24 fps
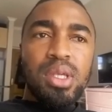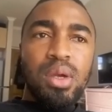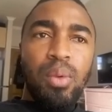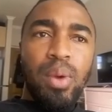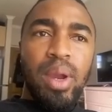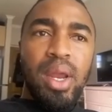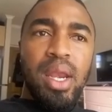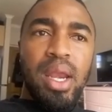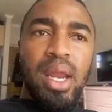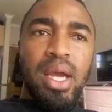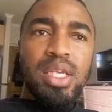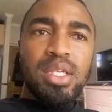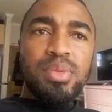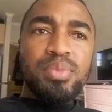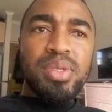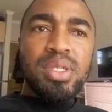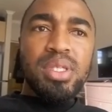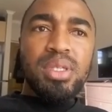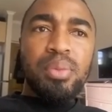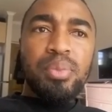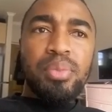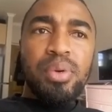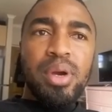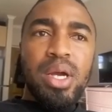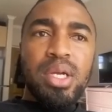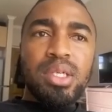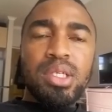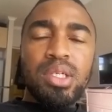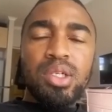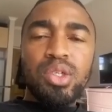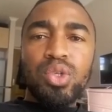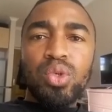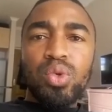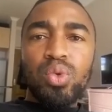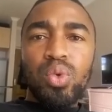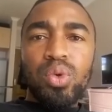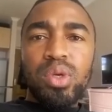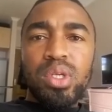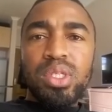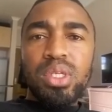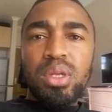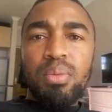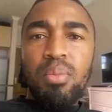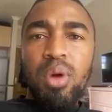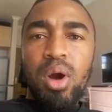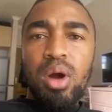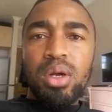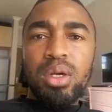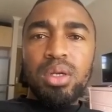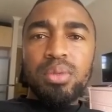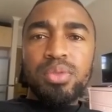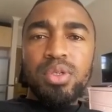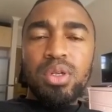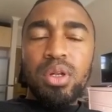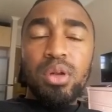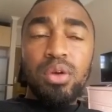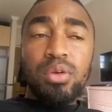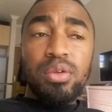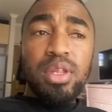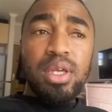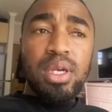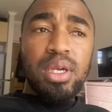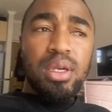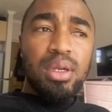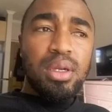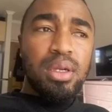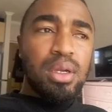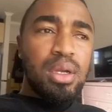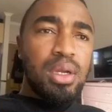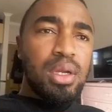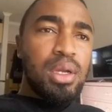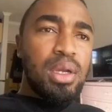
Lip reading: They wear nice Mr. Price and Truworths and Markham's clothing.